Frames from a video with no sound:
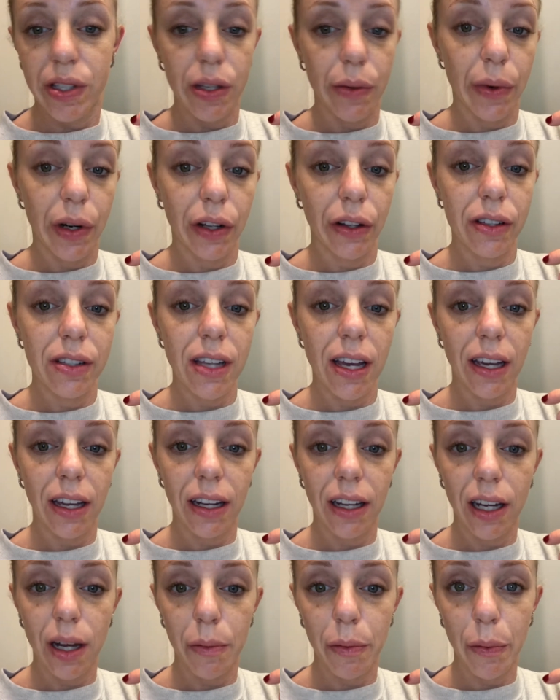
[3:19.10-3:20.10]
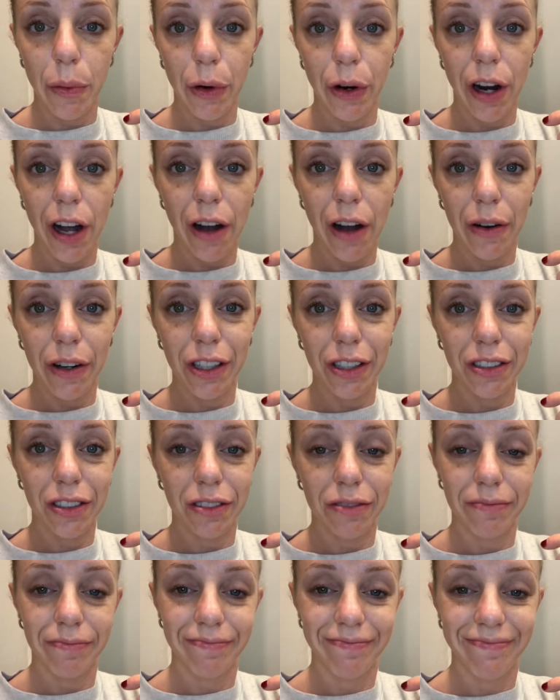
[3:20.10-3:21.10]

see what it looks like in a couple more hours.